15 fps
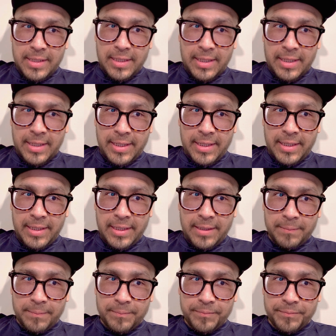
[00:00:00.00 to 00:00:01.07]

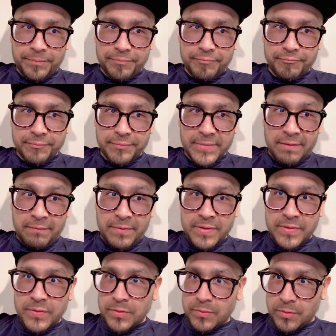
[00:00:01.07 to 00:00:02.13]
if
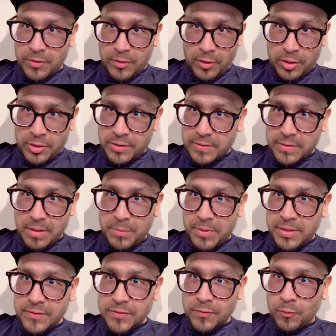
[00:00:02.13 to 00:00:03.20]
this was one of the largest
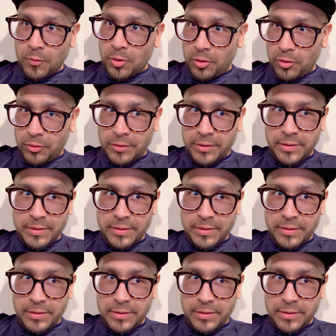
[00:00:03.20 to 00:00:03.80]
companies in the world,